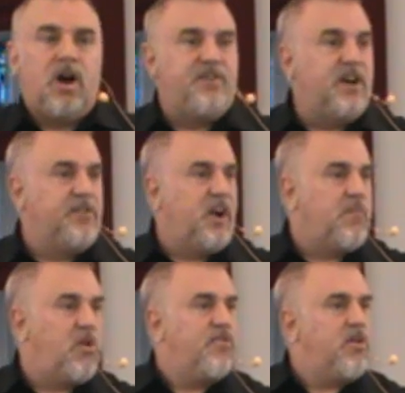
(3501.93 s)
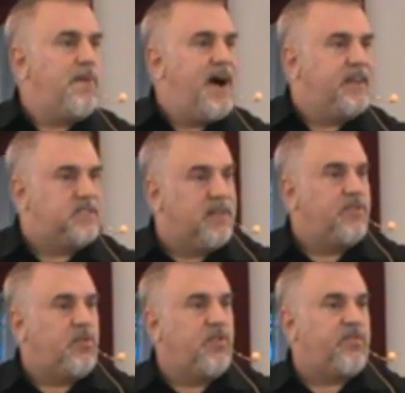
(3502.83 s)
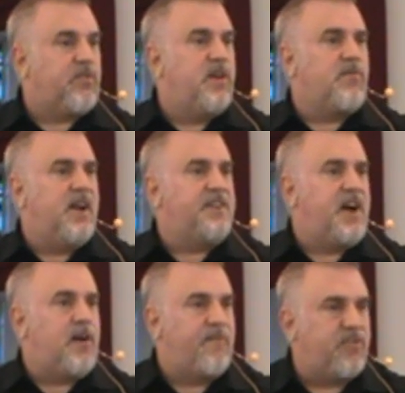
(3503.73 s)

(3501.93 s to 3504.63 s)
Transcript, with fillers: A dear, dear brother of mine is living on the street right now.